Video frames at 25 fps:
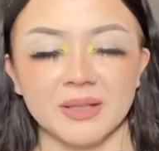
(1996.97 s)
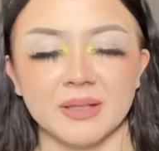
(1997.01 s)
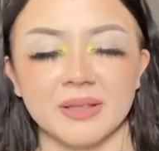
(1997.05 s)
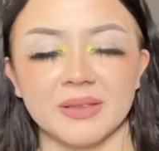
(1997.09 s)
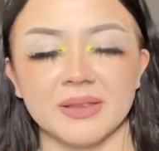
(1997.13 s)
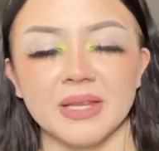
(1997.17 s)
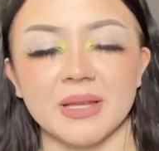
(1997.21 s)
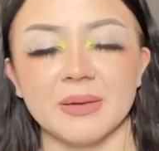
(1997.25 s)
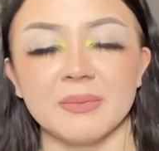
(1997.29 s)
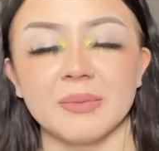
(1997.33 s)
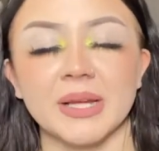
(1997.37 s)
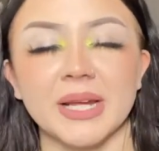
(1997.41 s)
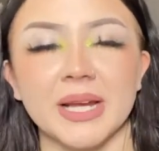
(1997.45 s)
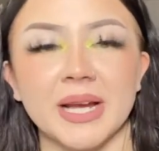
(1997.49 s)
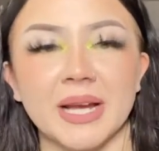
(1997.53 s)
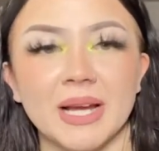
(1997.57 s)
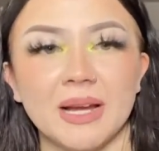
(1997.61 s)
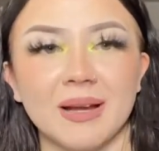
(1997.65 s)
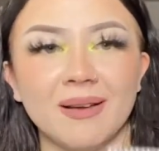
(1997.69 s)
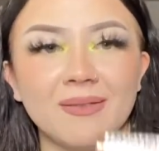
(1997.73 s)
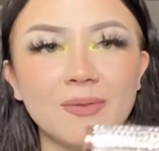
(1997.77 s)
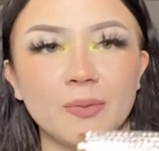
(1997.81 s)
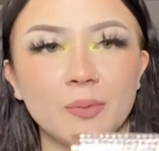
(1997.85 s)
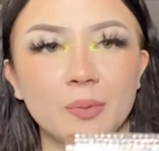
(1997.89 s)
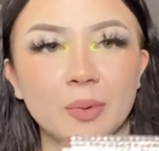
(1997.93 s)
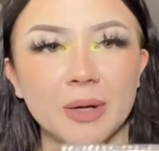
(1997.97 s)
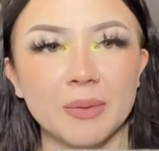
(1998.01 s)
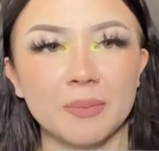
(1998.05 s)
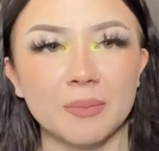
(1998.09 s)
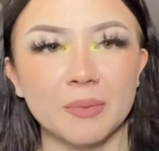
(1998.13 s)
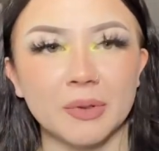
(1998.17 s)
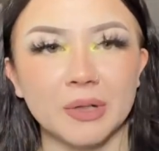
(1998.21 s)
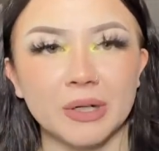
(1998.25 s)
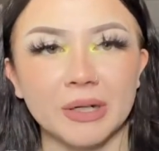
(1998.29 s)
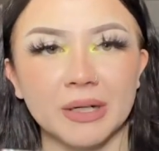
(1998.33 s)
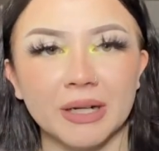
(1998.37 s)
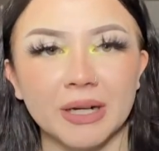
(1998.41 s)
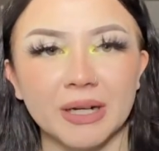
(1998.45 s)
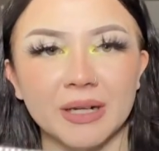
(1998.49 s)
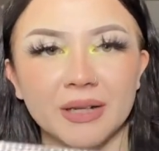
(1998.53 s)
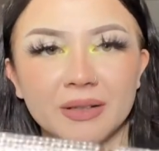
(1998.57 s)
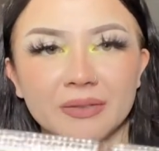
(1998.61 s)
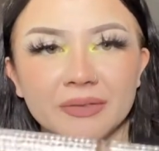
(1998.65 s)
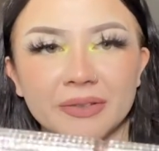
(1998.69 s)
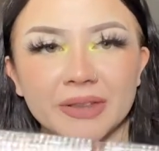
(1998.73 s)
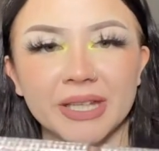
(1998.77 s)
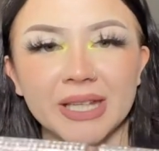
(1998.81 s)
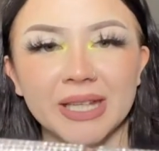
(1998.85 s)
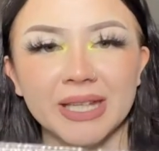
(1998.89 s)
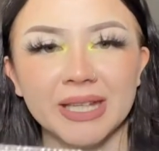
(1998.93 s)
Then we have one more
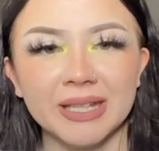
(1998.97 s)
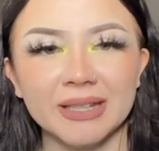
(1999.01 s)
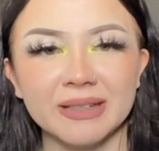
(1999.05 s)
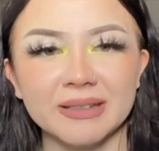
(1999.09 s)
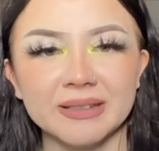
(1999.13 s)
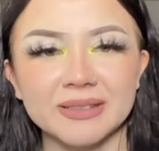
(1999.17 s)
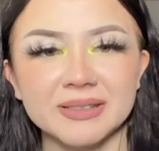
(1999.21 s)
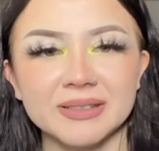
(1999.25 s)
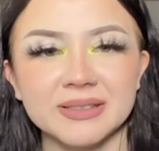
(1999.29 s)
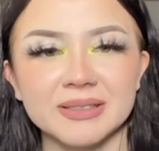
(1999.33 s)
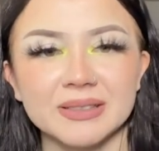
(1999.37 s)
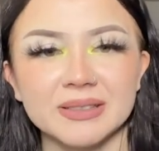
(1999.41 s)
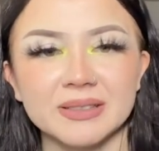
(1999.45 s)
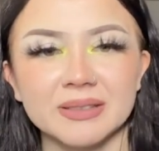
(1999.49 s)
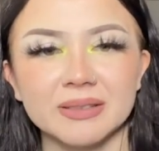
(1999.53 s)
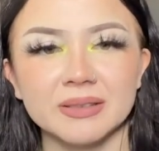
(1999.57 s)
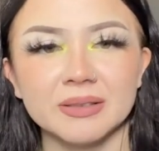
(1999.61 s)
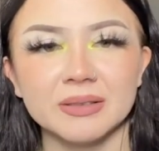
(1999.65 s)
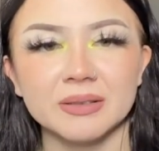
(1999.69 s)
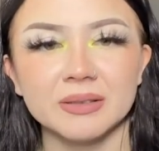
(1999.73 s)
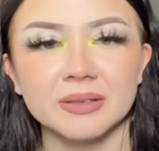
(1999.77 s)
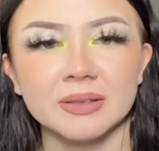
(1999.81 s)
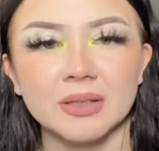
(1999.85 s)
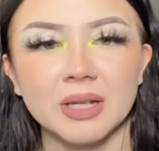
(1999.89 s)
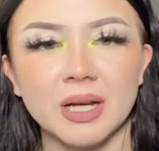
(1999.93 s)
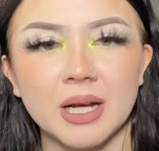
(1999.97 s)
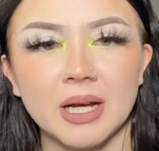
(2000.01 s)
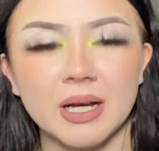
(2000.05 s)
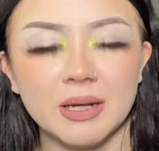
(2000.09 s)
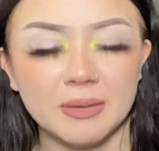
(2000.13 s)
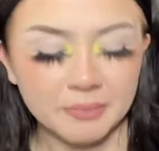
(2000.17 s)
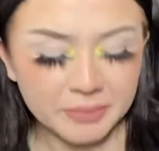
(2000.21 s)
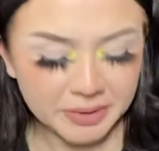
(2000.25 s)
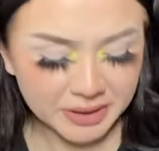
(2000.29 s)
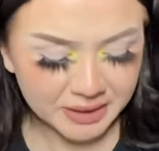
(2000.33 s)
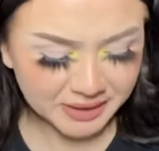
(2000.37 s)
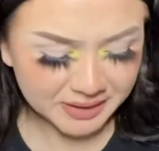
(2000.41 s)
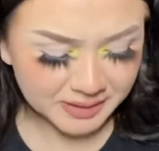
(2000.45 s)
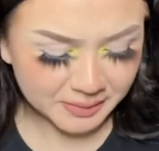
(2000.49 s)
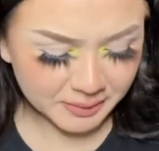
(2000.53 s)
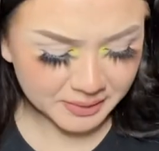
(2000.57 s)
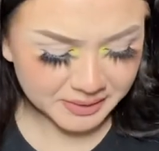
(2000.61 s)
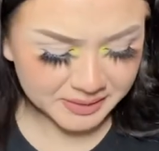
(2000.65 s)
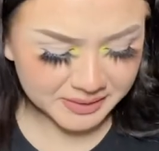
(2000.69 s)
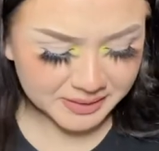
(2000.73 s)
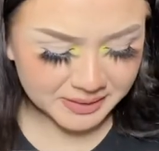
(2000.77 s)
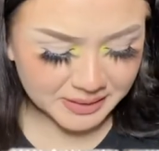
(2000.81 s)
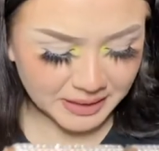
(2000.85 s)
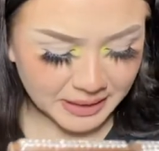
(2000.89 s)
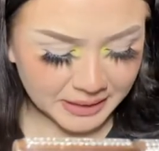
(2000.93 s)
of these, um, but this
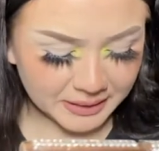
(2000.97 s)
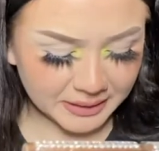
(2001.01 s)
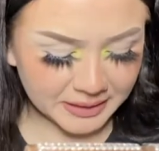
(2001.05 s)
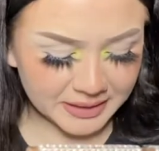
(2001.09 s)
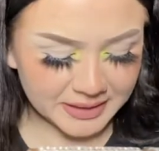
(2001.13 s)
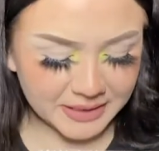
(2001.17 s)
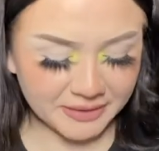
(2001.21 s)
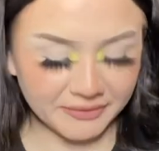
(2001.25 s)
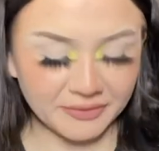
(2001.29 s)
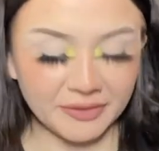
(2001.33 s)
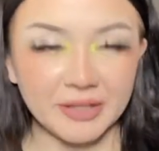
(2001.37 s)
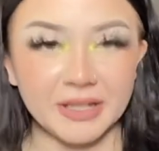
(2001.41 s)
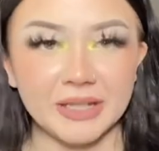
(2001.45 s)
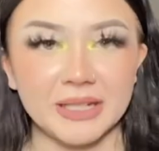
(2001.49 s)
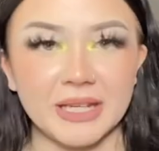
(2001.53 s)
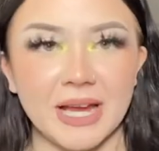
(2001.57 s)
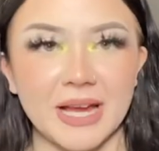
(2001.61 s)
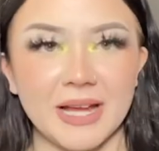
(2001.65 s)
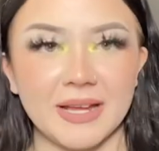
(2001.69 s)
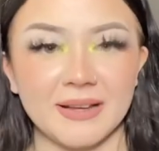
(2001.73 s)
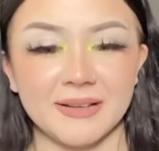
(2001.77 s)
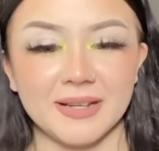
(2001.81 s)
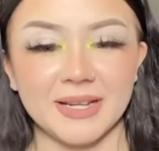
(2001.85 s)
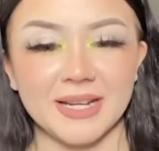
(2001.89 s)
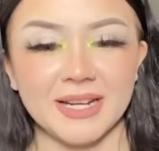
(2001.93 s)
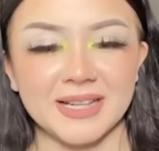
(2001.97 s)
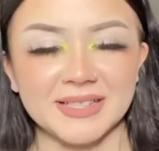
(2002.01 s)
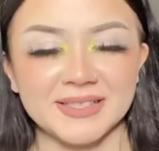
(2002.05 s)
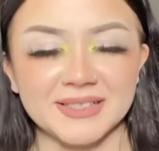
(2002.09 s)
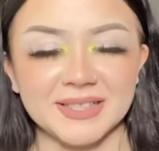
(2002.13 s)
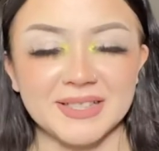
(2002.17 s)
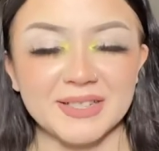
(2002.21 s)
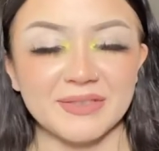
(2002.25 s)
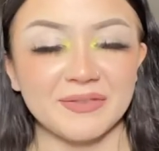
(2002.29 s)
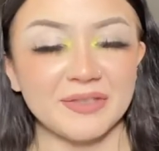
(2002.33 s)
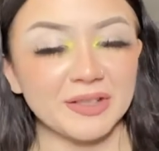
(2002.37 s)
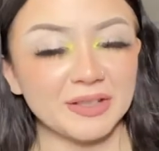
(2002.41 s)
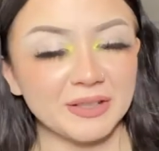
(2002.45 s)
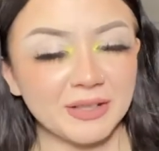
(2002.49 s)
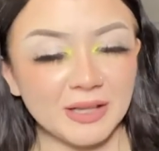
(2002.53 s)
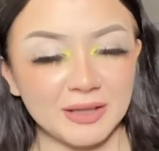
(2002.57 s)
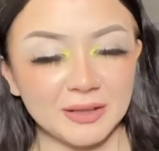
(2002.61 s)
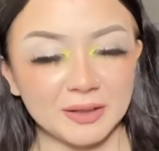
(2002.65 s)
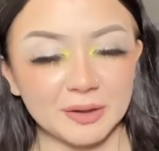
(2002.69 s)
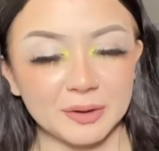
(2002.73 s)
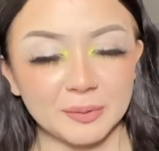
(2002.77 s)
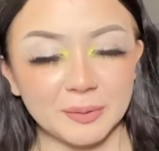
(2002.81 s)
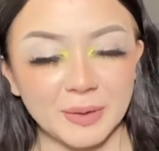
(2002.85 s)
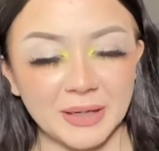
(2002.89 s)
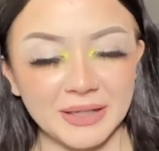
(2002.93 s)
one's slightly different again. It has a different
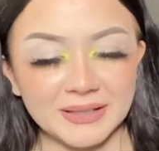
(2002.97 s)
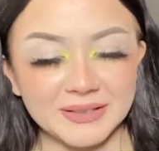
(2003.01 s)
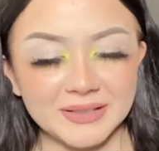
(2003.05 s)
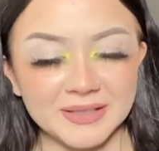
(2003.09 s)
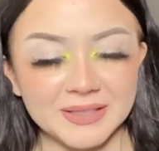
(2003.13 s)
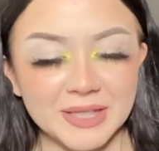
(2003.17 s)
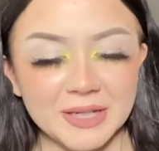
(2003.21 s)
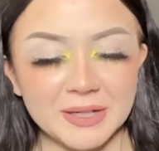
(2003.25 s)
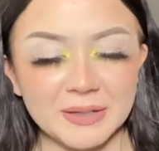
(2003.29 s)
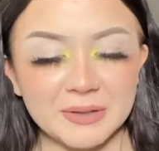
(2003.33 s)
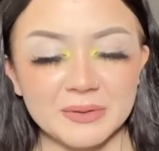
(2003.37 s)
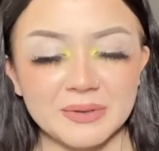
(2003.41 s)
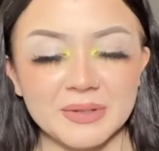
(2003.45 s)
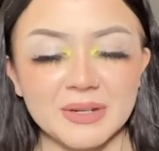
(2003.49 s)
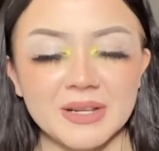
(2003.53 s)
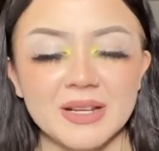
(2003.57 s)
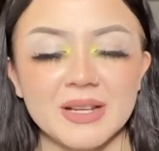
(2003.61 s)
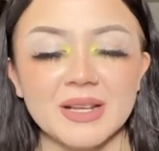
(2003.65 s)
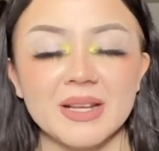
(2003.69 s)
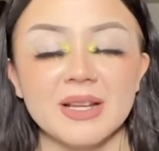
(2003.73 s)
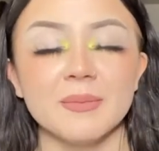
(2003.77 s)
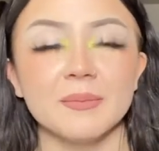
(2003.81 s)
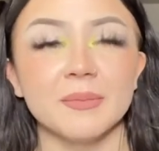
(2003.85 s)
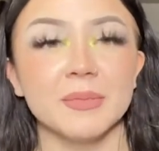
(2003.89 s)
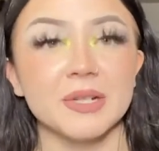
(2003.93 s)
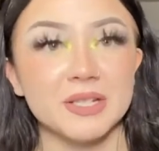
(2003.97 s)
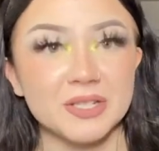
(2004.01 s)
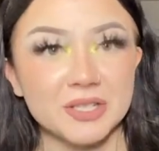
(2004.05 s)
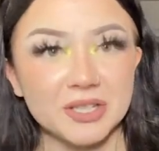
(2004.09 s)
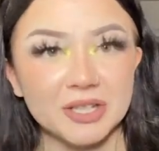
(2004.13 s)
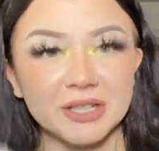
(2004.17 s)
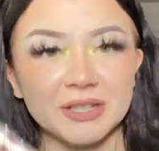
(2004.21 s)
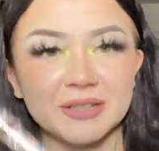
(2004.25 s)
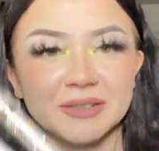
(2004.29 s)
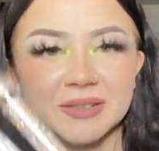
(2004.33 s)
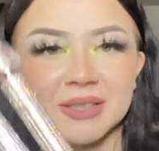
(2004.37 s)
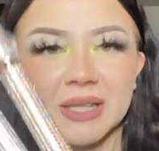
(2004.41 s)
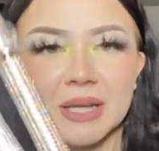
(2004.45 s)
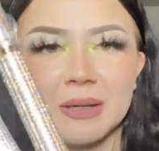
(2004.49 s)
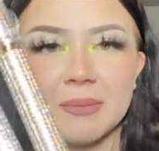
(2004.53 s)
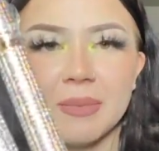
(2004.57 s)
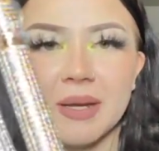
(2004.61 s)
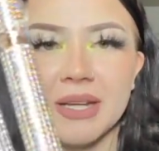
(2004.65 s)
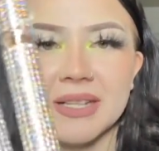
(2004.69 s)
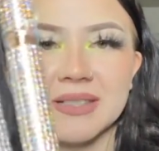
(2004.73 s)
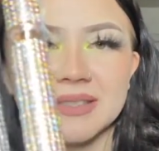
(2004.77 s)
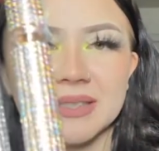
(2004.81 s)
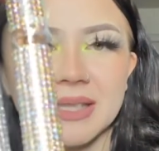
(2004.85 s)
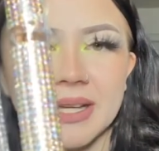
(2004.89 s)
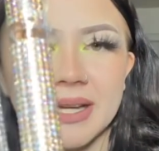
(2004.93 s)
color rhinestone. I'm gonna show you side
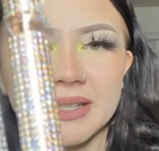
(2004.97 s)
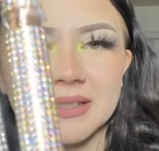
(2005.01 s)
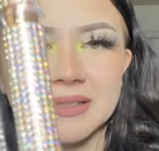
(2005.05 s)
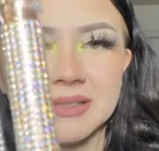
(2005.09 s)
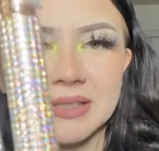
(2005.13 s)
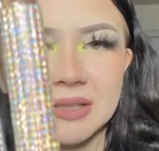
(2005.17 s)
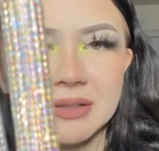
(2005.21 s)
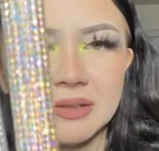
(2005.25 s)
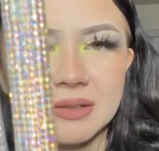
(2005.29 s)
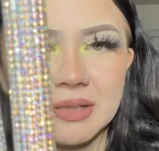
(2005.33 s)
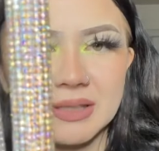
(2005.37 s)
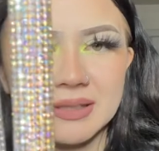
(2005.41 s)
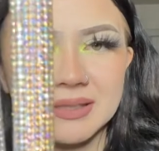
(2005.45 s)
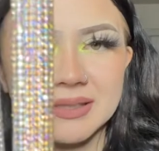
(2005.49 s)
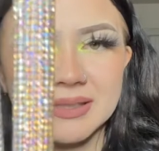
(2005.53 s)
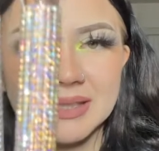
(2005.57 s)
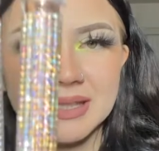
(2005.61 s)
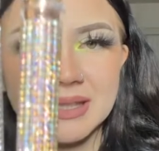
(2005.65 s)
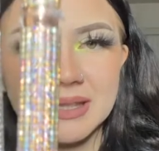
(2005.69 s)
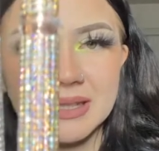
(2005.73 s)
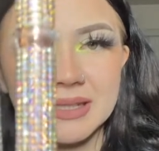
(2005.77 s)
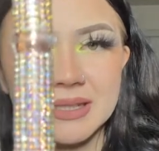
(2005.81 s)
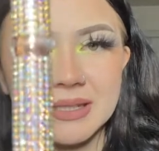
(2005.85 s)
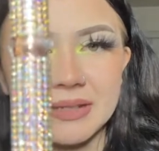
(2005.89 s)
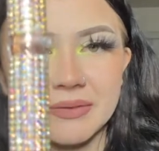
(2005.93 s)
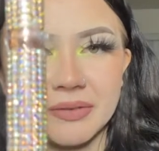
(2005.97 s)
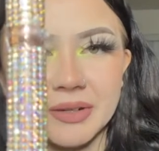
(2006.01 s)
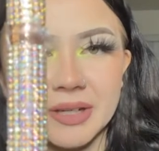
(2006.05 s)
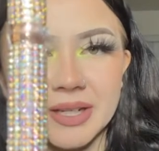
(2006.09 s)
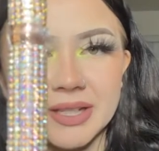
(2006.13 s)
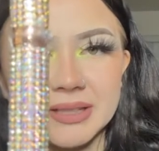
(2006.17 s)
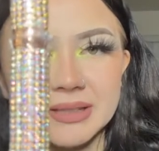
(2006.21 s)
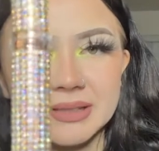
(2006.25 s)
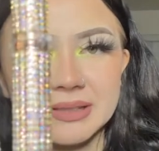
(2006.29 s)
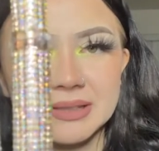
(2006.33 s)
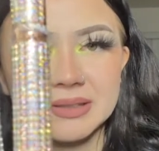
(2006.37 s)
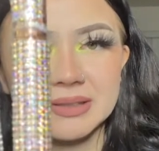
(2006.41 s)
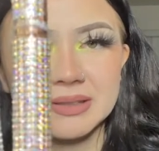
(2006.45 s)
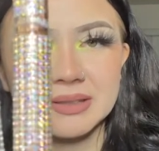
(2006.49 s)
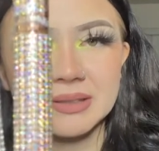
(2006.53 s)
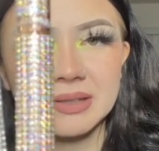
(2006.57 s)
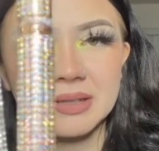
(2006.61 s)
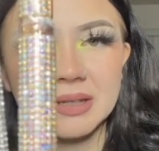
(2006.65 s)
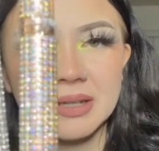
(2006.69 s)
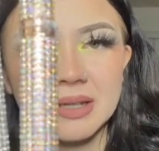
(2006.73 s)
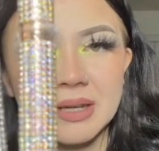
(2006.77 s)
by side so you can see the difference.